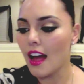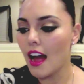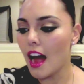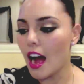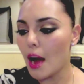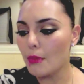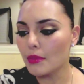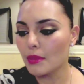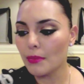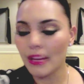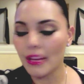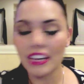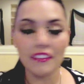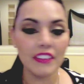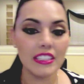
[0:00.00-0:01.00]
The
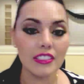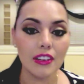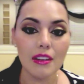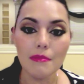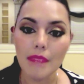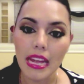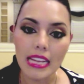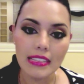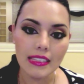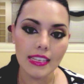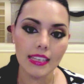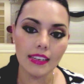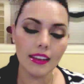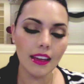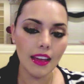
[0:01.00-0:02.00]
benefits are
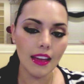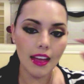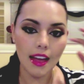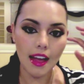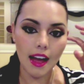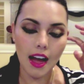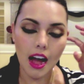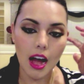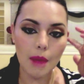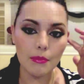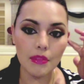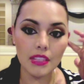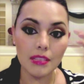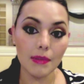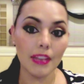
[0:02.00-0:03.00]
amazing.
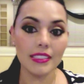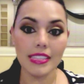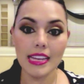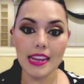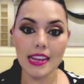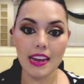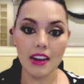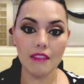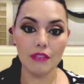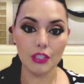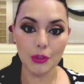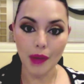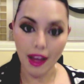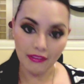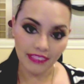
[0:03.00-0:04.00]
It's about taking care of what
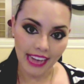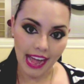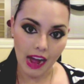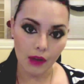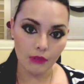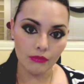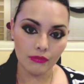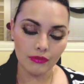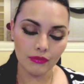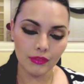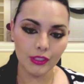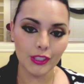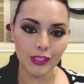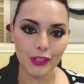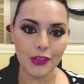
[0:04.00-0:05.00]
you have now
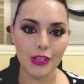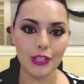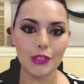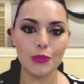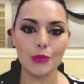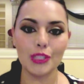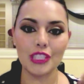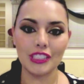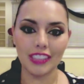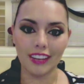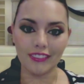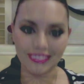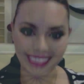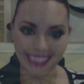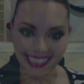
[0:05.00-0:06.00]
so you can do what you
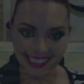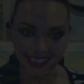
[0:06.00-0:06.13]
love later.